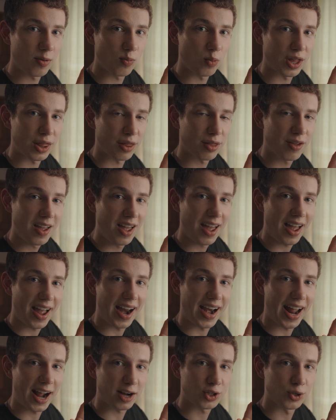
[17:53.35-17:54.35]
with
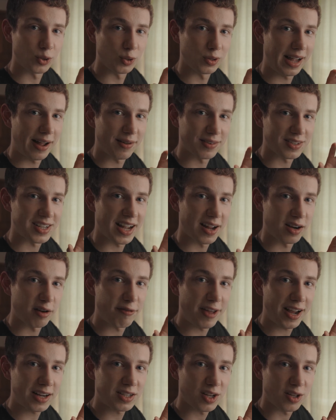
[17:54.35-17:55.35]
an actual loud sound
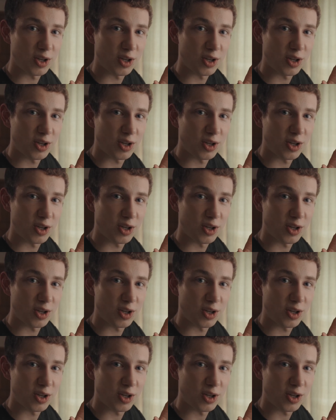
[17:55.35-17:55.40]
effect,